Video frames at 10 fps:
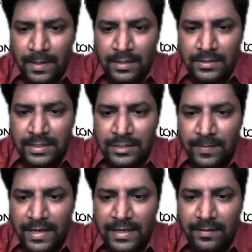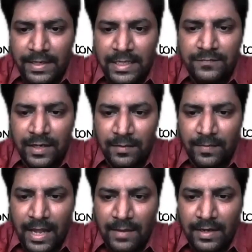Since many companies work
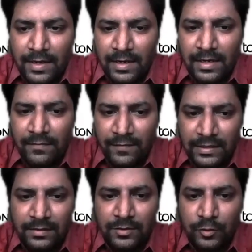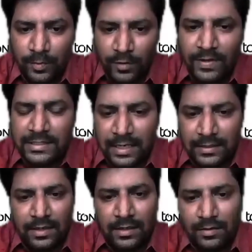primarily with supervised data,